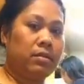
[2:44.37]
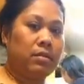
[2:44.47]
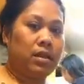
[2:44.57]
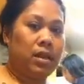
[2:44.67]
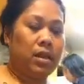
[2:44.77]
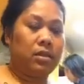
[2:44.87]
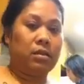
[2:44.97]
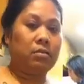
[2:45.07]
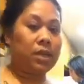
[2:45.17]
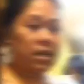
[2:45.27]
Okay,
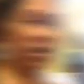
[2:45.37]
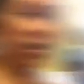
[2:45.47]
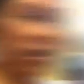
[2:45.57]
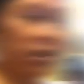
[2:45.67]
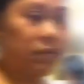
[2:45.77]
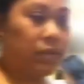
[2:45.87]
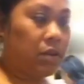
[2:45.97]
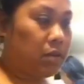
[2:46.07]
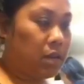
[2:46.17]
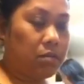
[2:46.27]
somebody is
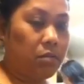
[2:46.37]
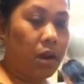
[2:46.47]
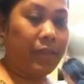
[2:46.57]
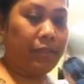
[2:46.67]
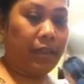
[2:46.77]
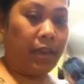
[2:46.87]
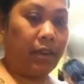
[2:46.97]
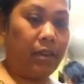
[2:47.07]
interfering. What thing?